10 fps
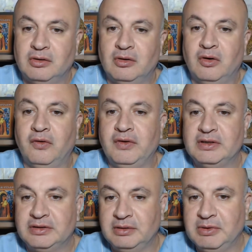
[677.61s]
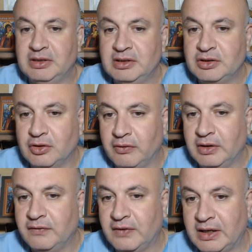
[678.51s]
of extremities showing
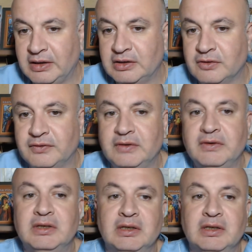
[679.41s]
findings of DVT.